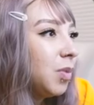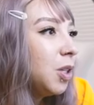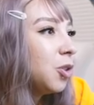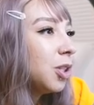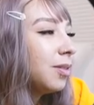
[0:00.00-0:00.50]

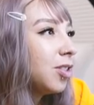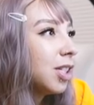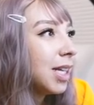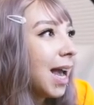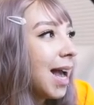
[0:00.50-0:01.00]
You should have
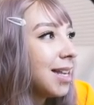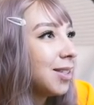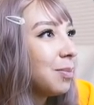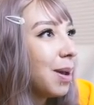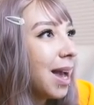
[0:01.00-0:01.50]
just
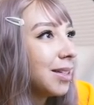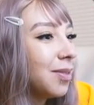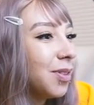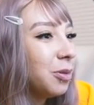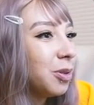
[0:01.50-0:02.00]
asked Max
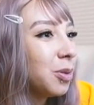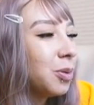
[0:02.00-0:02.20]
if it was